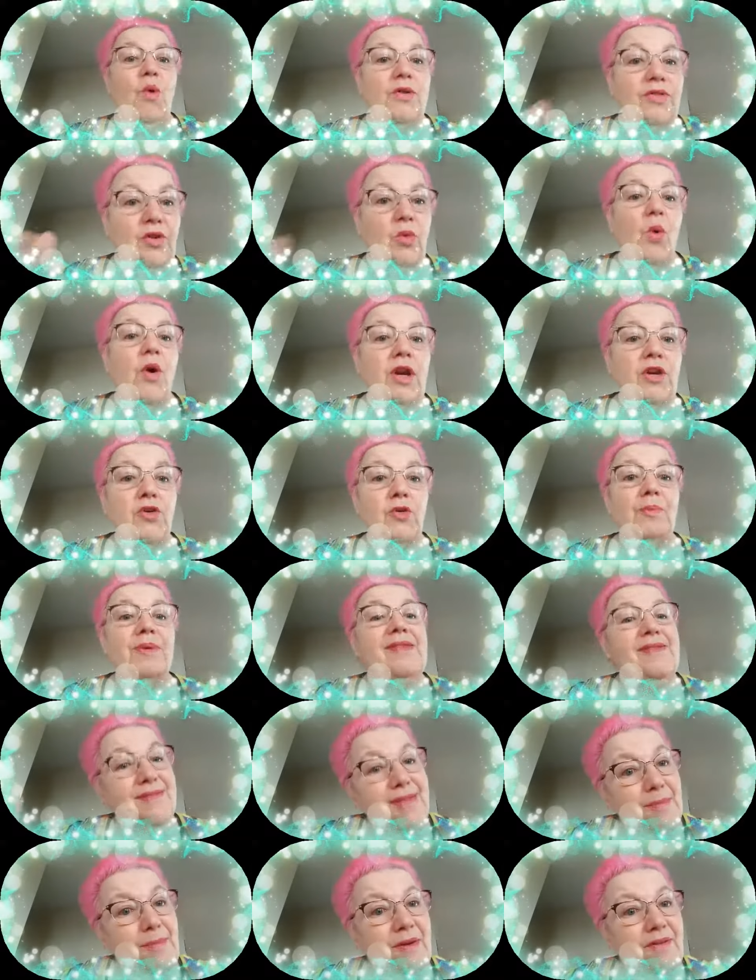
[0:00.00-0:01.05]
they want to do. But
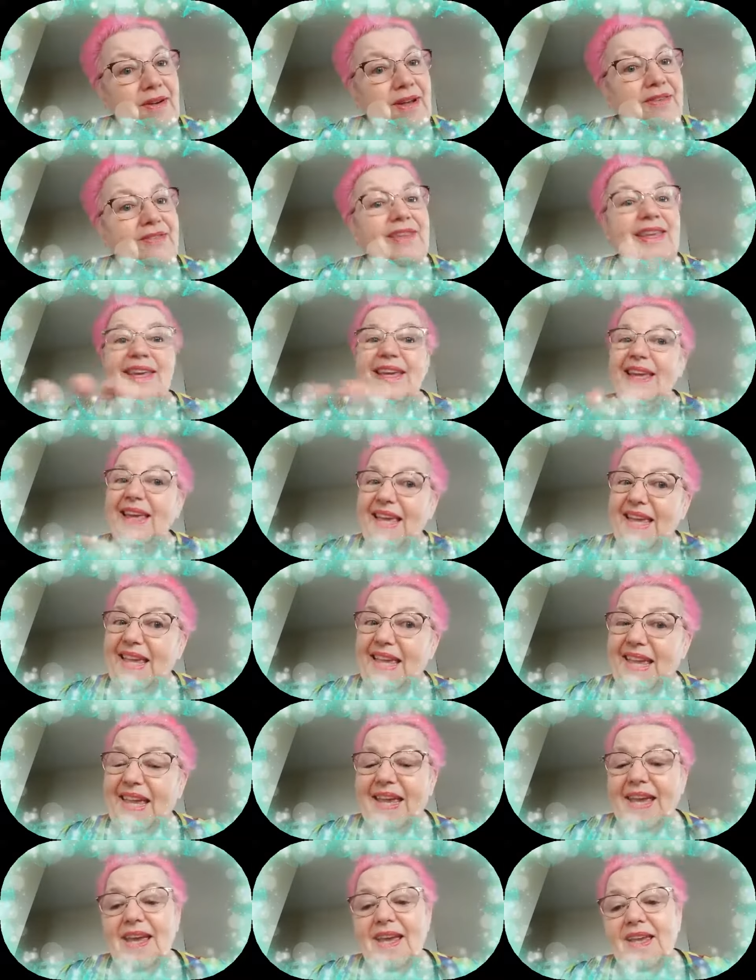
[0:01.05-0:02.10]
some of us,
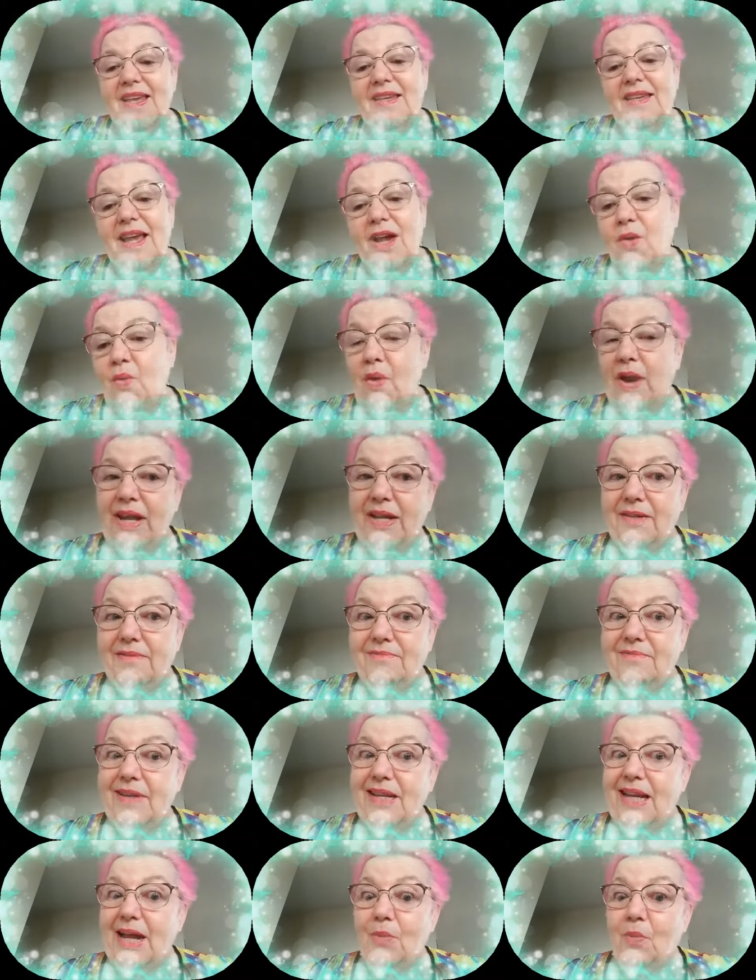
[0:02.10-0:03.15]
not quite.
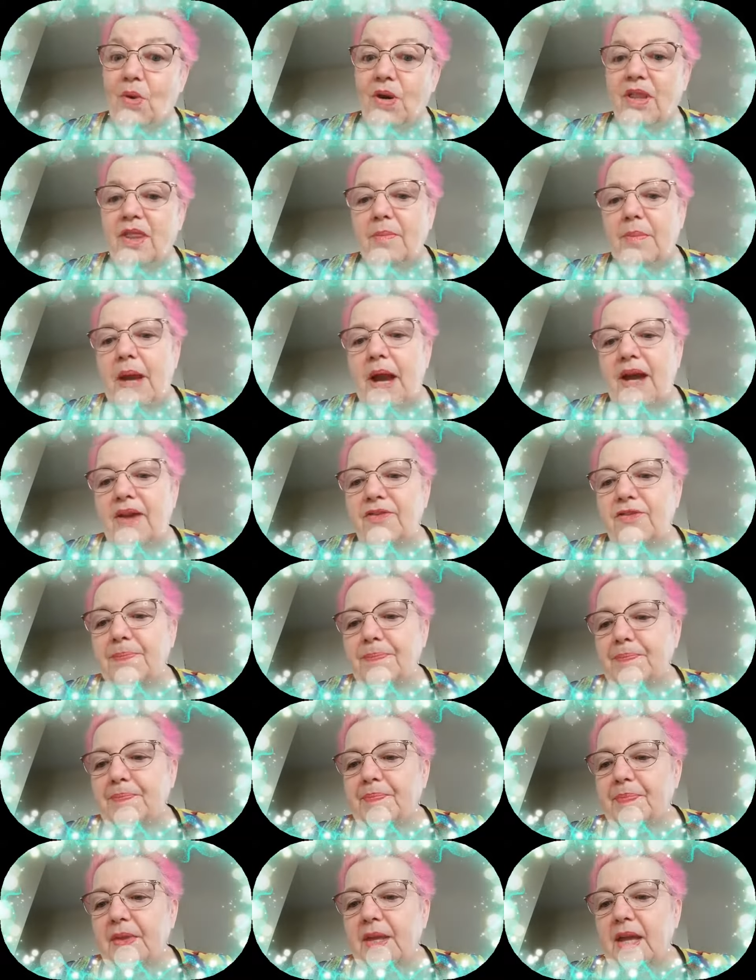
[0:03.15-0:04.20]
And I'm one of them, guys.
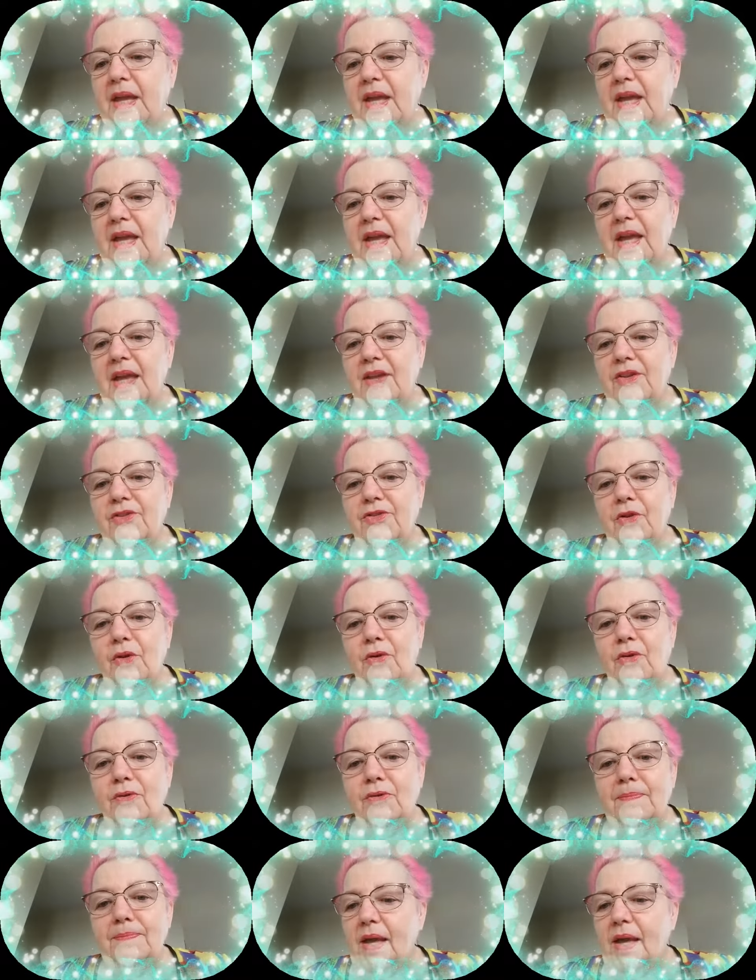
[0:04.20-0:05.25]

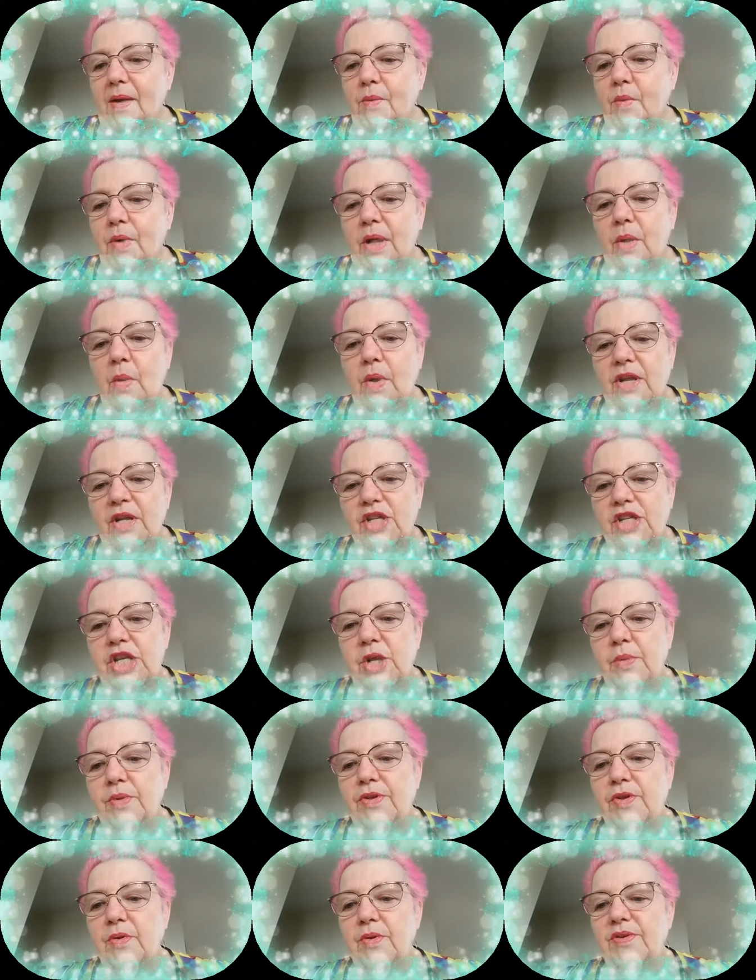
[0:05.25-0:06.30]
So what I want to share
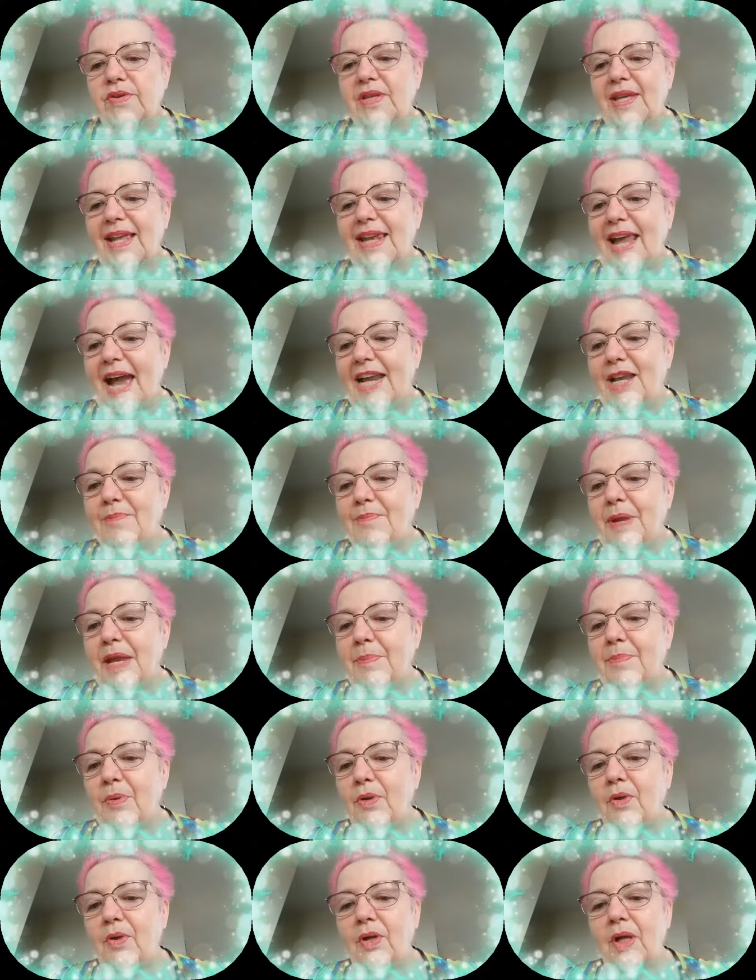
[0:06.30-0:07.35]
with you is a lot of
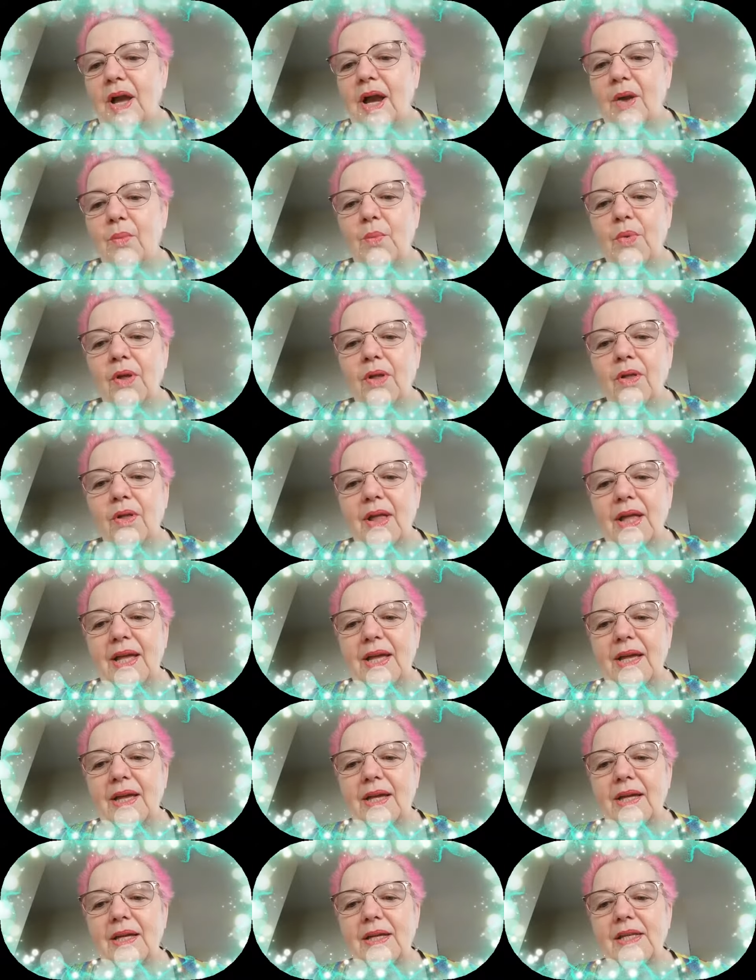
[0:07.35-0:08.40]
people will
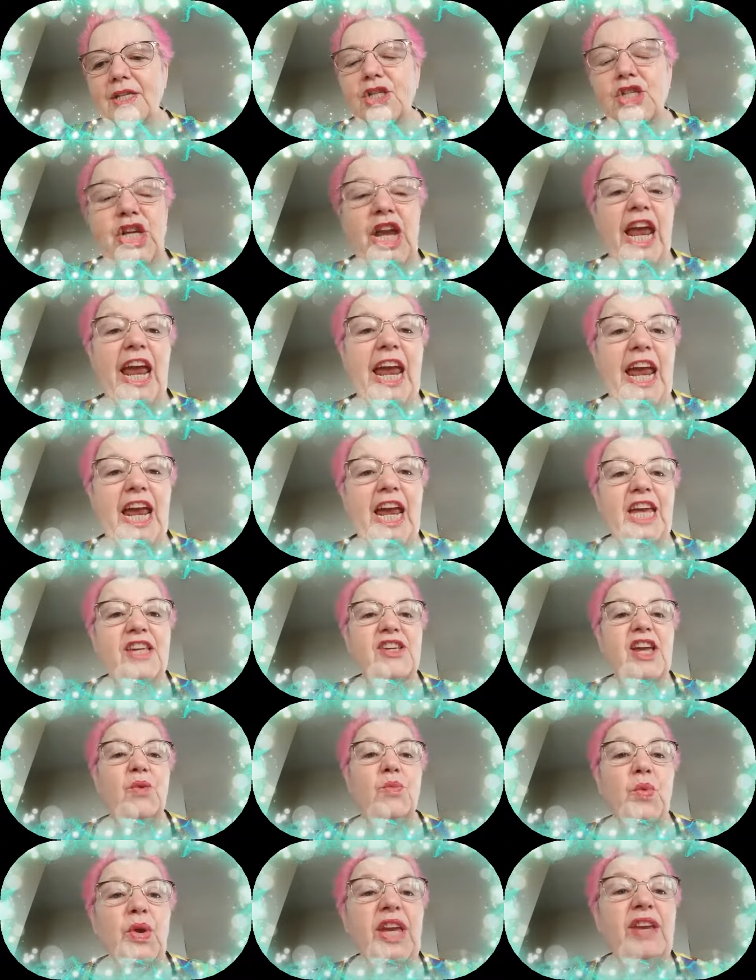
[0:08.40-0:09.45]
change
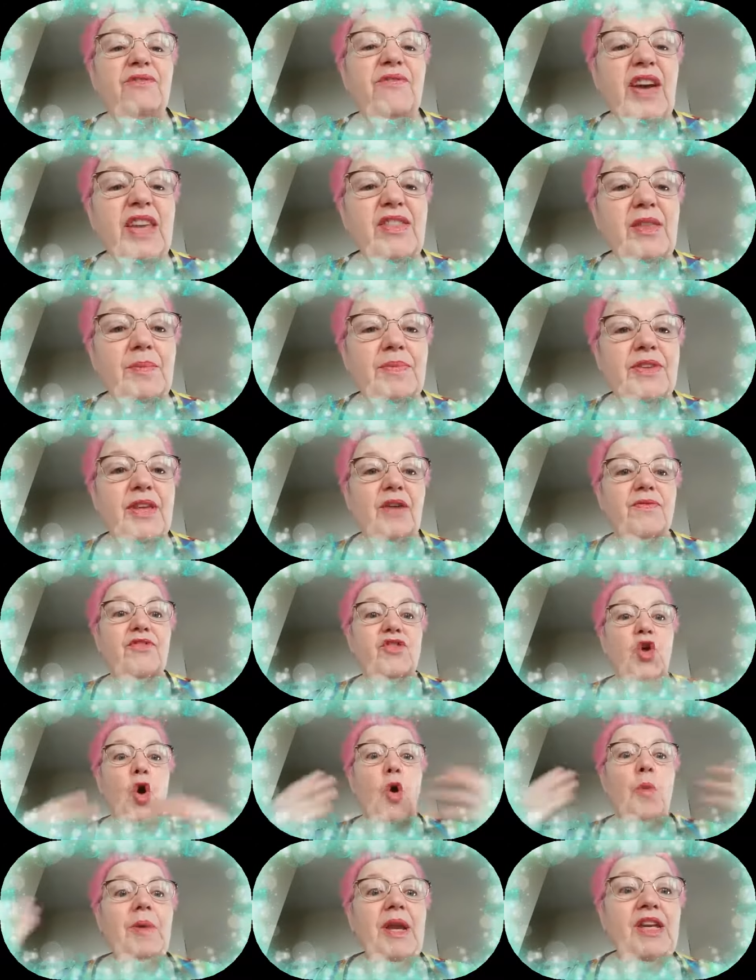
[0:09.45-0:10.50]
and reinvent themselves
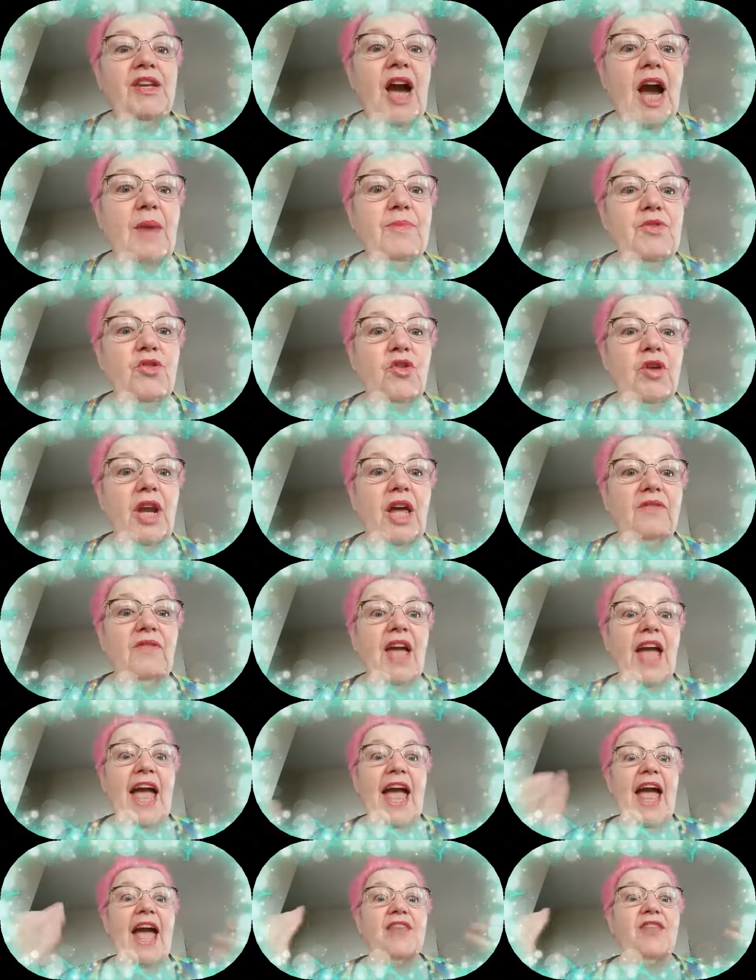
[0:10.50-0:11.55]
so many times in their life.
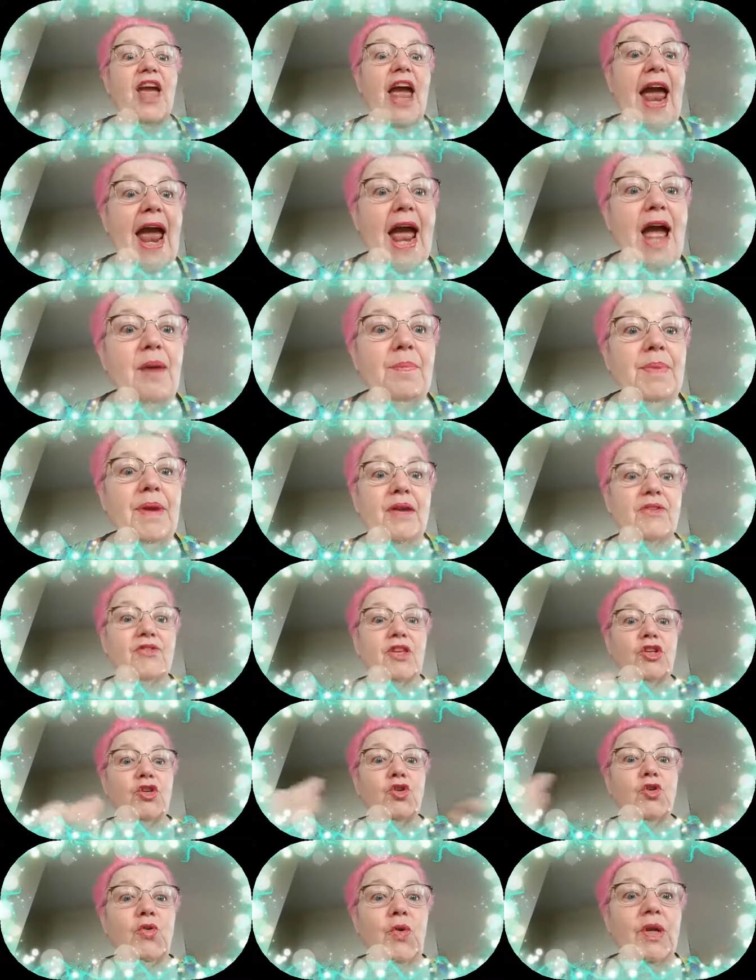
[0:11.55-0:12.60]
And they're happy as they
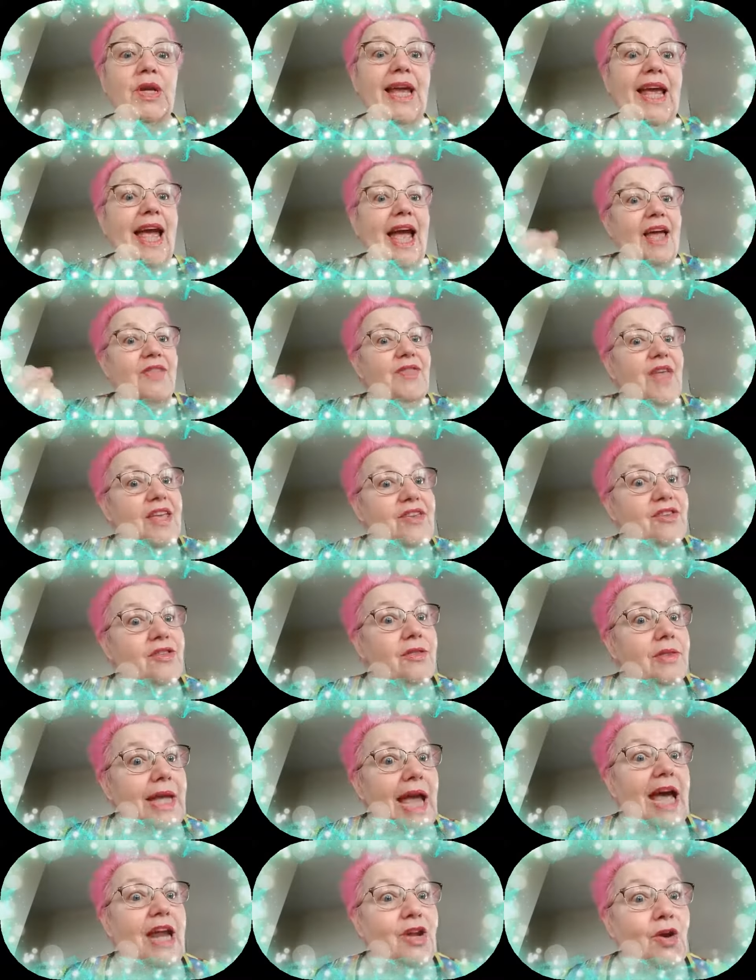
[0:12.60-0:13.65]
do it. And that's
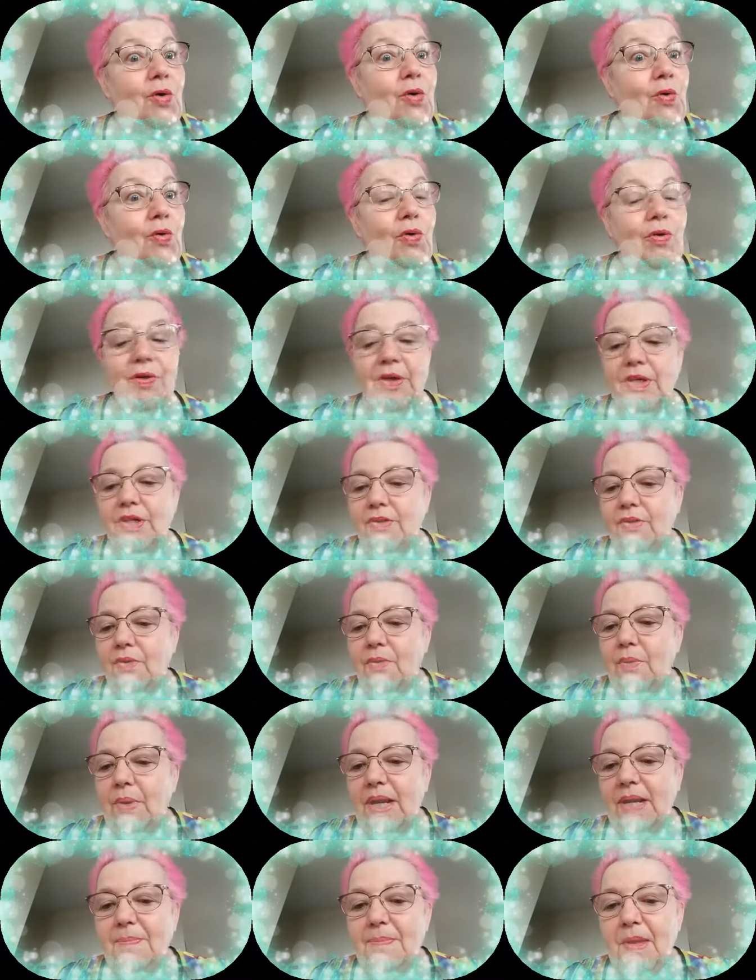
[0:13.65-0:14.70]
kind of cool thing to do,
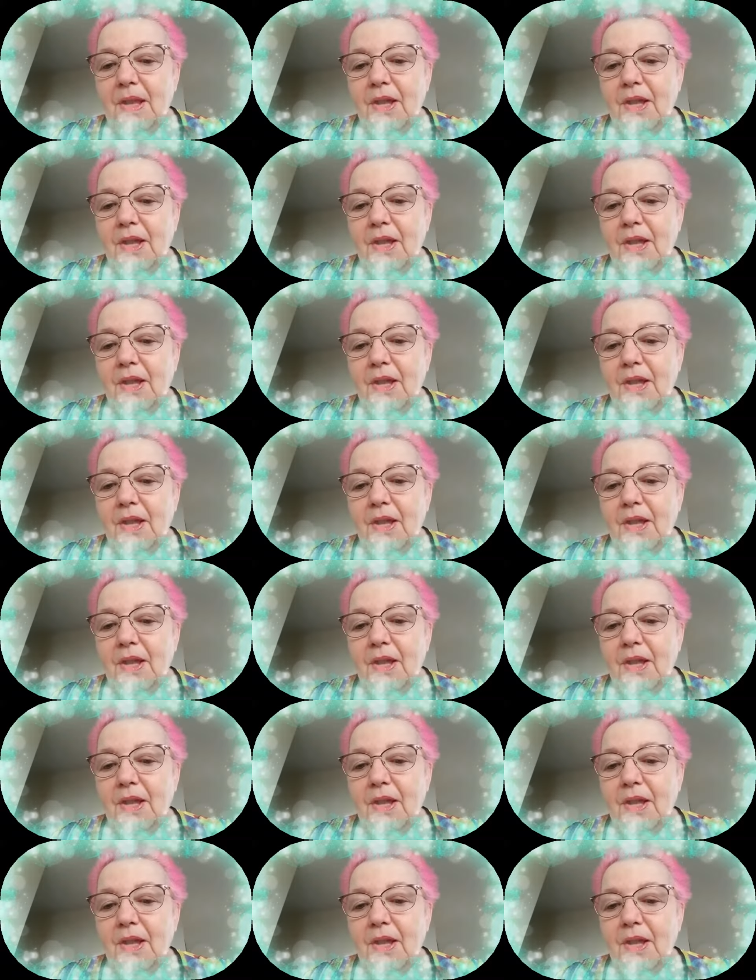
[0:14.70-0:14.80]
right?